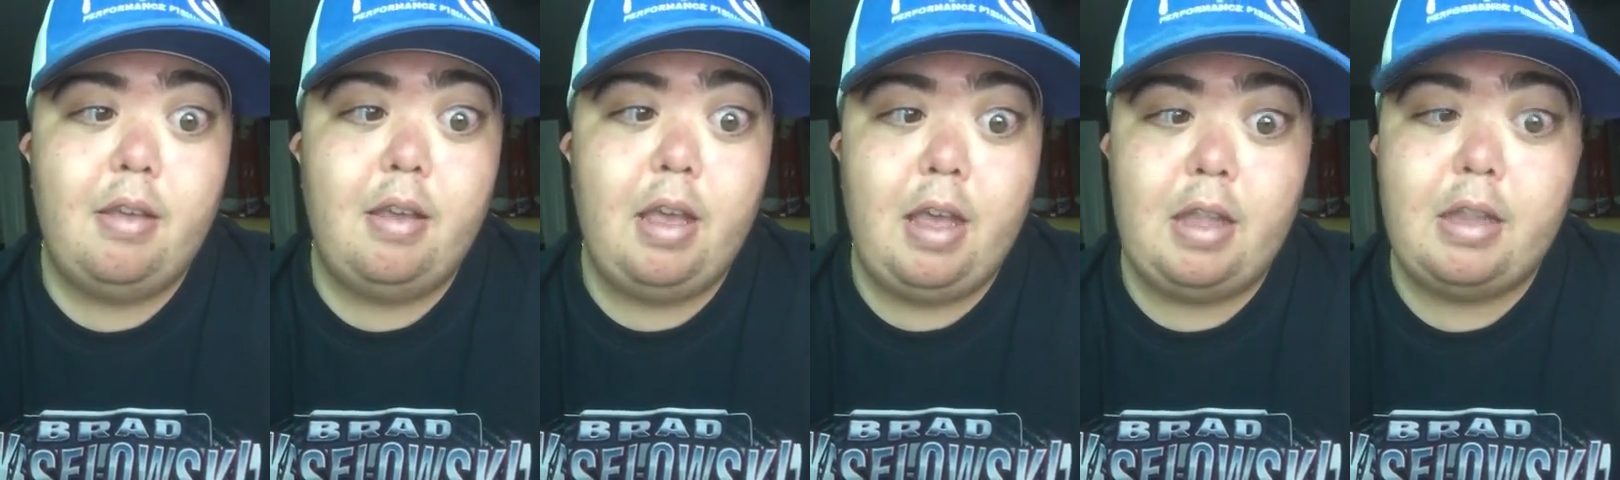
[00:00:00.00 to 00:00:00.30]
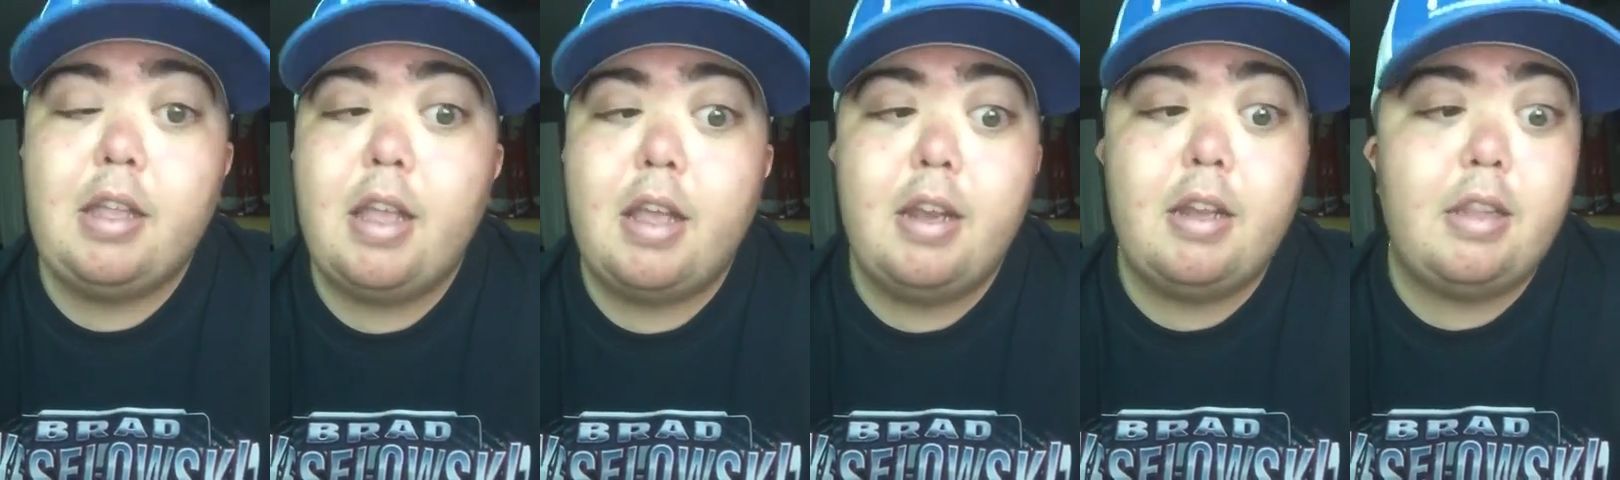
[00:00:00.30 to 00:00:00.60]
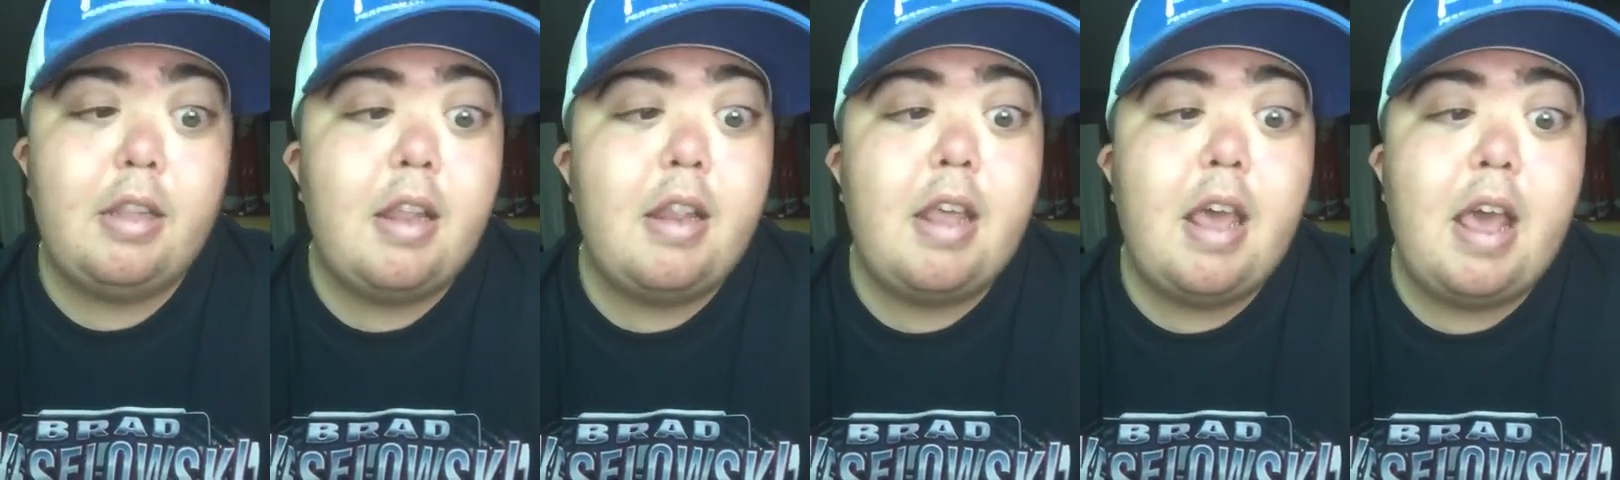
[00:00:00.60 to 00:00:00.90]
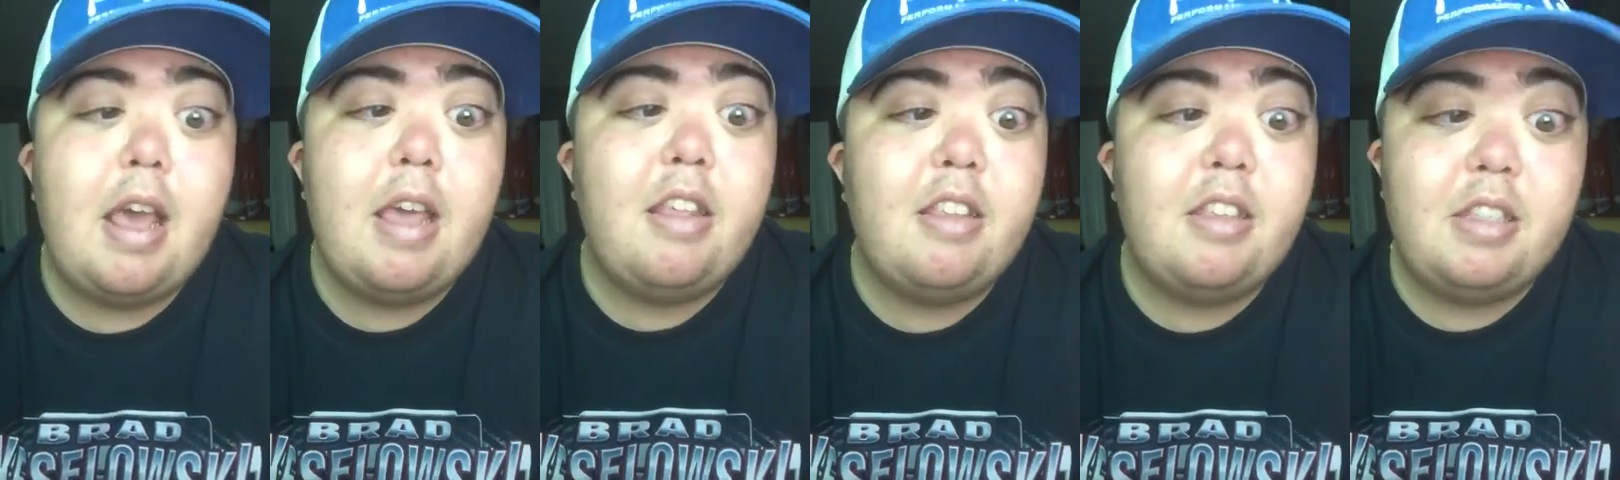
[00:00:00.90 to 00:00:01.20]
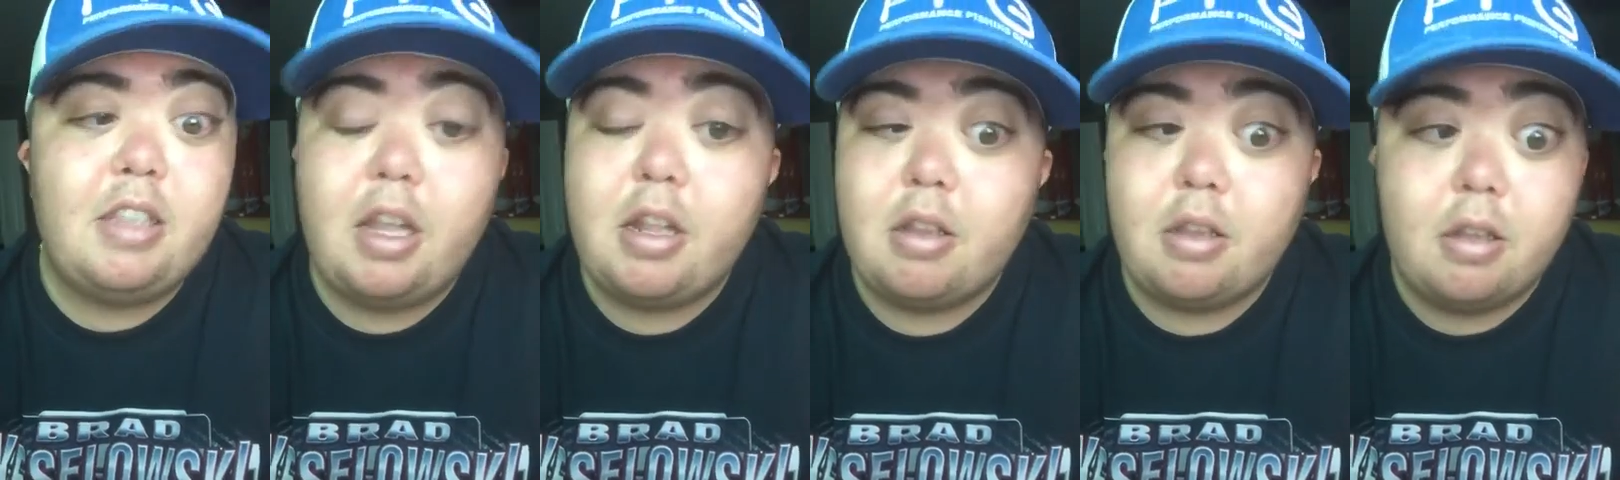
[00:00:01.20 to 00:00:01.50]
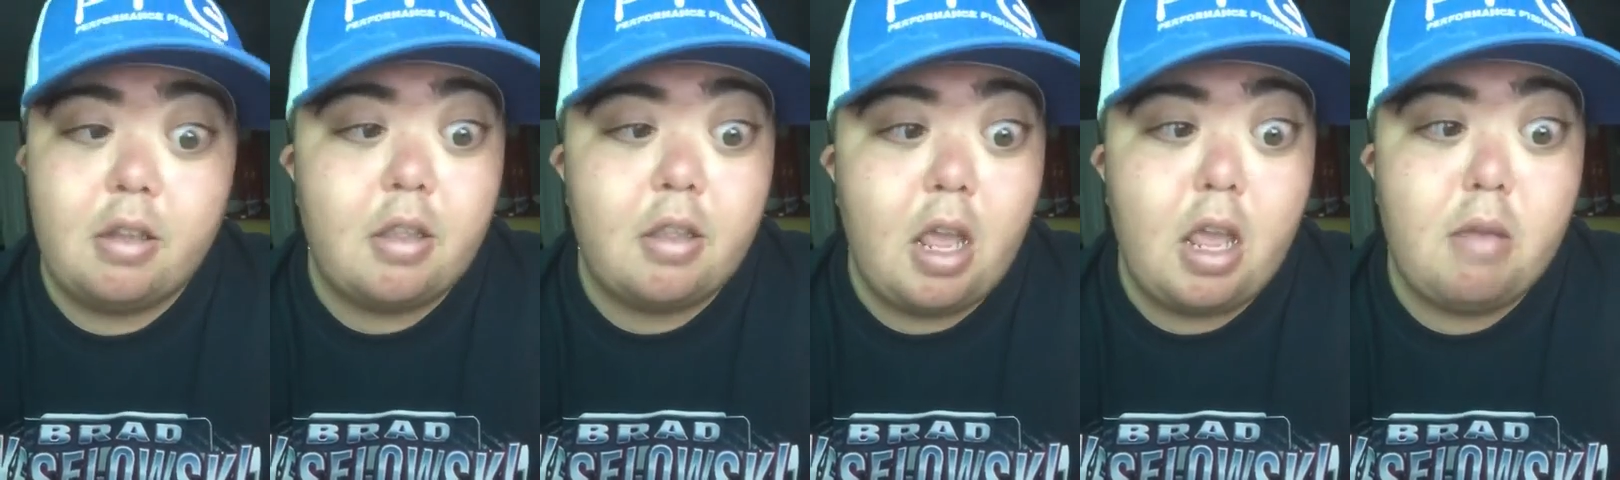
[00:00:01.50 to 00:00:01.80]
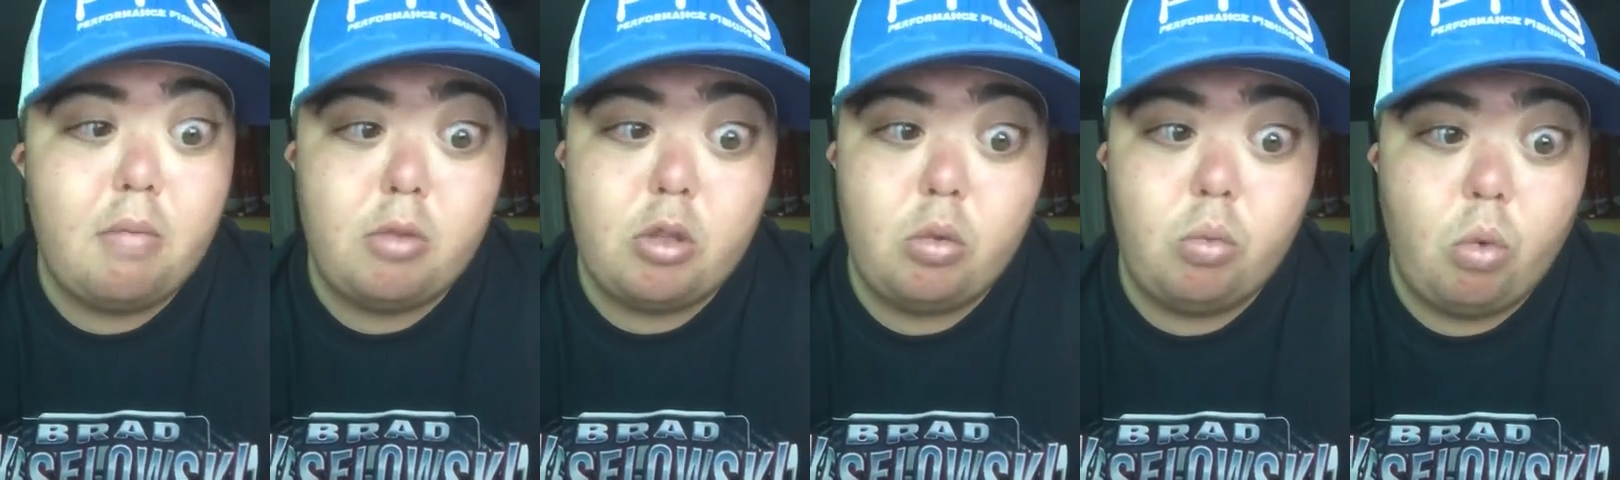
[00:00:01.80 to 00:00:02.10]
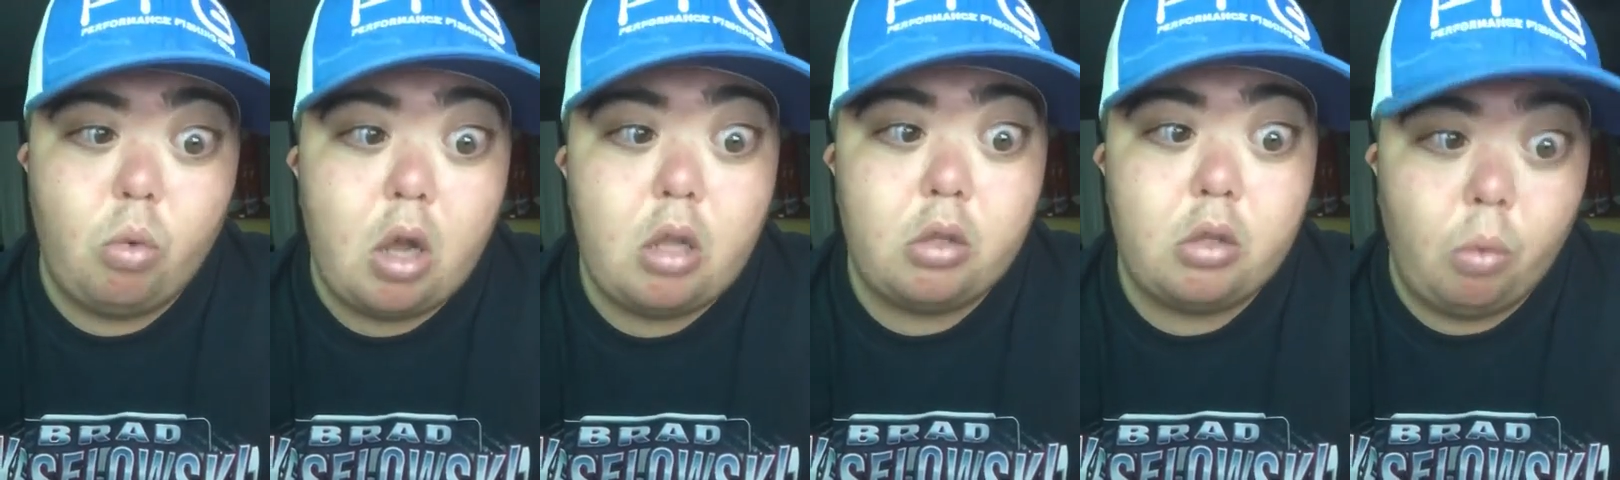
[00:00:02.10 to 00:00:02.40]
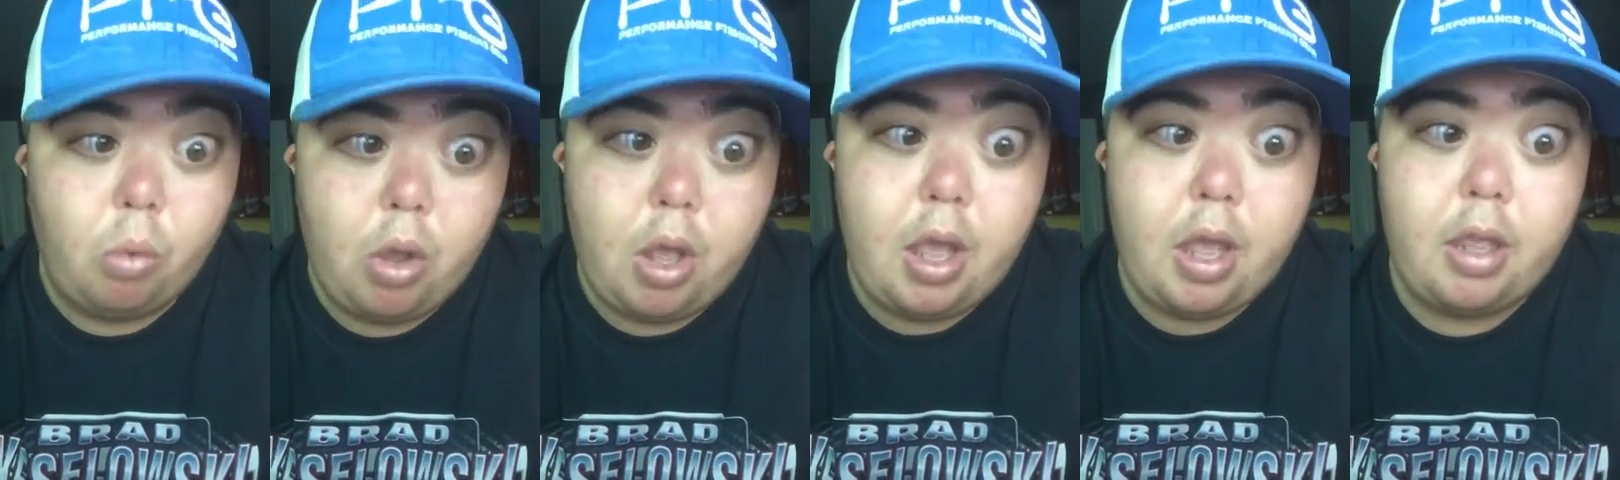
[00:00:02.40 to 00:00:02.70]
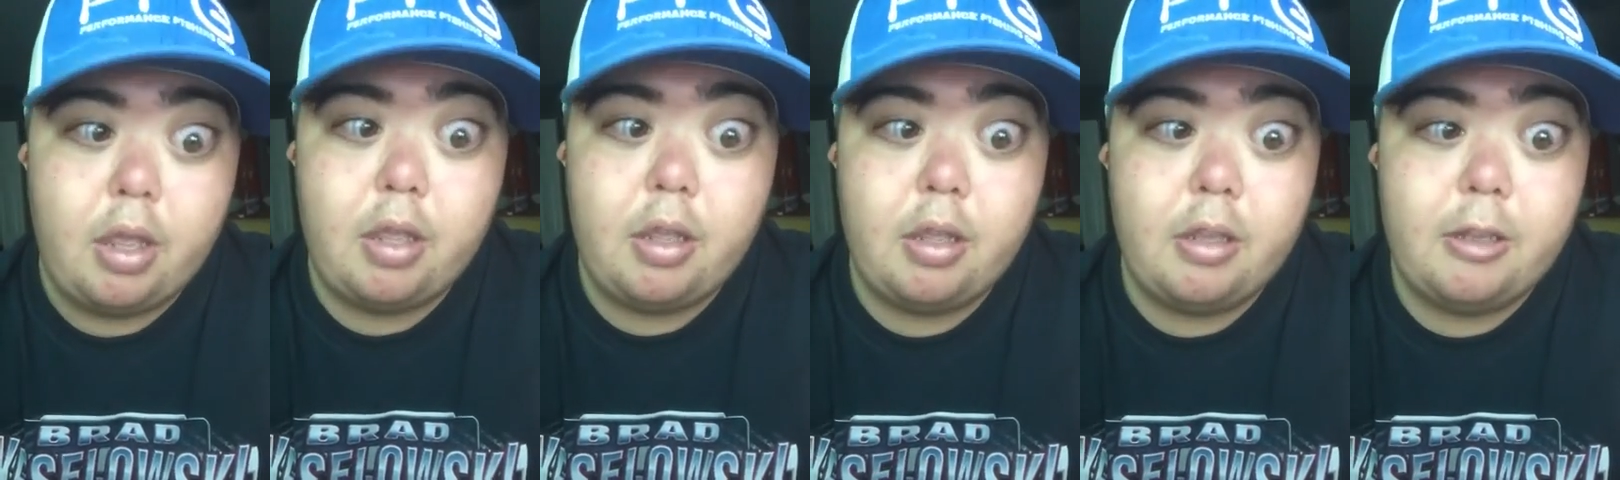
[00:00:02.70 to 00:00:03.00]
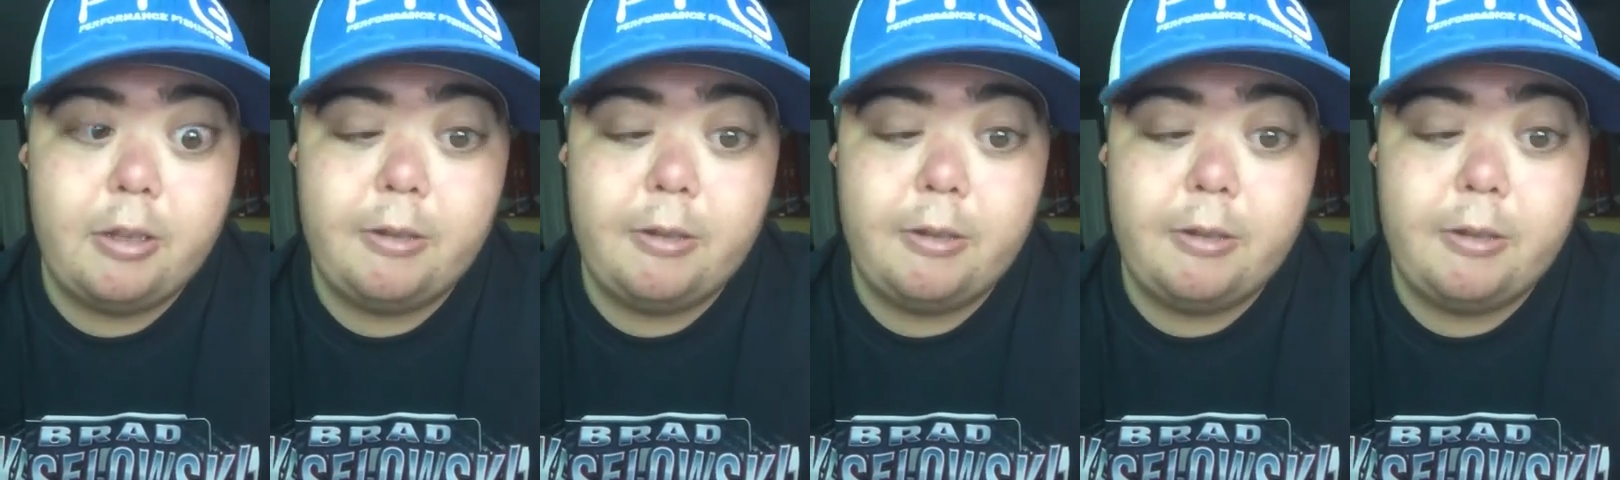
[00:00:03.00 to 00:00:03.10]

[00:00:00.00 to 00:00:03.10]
And at the end of the day, you said good game and you walked away.